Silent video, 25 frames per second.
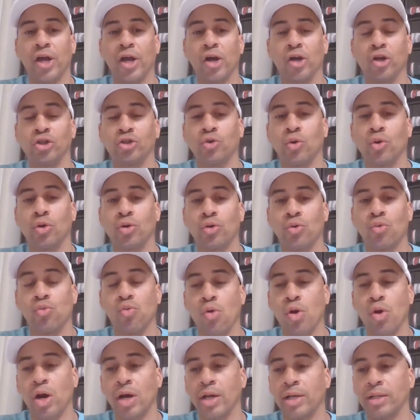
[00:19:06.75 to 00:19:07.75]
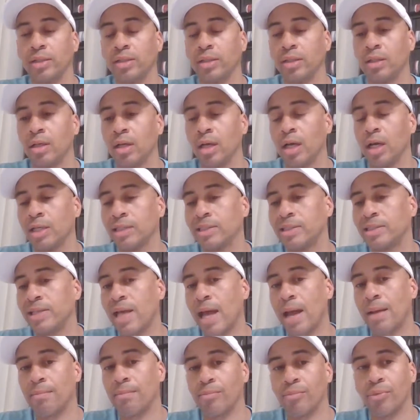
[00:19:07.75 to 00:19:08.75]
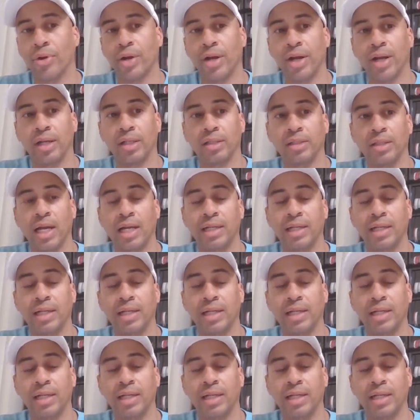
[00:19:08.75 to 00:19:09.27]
Air Jordan 1 Satin Breads.